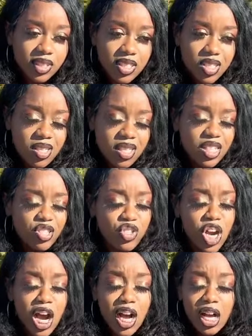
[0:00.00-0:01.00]
Just stay
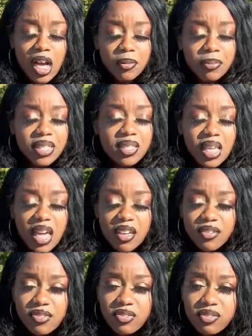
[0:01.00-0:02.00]
strong, be
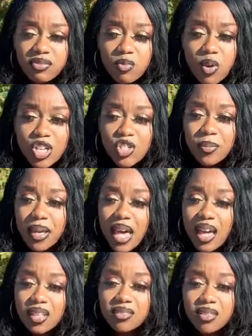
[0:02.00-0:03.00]
safe, watch your
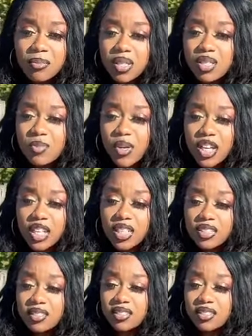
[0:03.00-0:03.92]
back, and be smart.